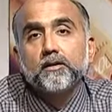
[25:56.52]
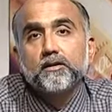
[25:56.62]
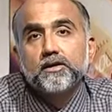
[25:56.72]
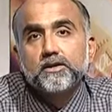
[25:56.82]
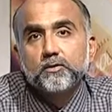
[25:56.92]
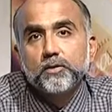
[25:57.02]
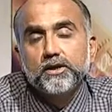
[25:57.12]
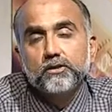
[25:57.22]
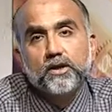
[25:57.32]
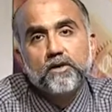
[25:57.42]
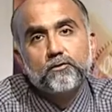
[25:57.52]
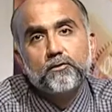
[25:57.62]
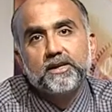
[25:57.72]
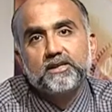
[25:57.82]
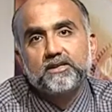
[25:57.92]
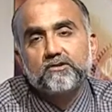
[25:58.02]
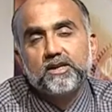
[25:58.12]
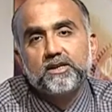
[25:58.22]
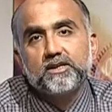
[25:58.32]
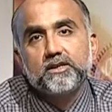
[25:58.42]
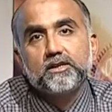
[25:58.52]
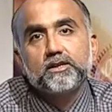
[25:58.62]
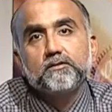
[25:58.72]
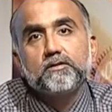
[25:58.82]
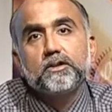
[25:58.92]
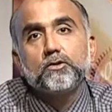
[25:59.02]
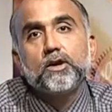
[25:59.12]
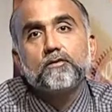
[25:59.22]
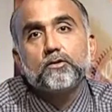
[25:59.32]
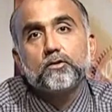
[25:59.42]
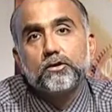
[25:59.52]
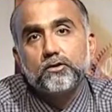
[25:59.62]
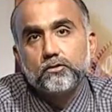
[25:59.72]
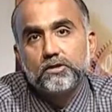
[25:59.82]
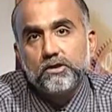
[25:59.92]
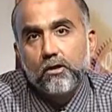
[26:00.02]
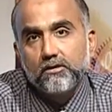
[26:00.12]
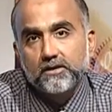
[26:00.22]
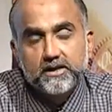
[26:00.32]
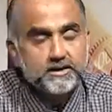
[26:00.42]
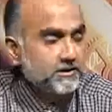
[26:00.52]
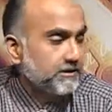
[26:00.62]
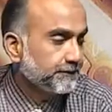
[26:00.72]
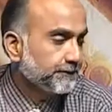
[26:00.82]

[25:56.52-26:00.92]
This is where you have to make the strategy. This is where you have to look into the alternates.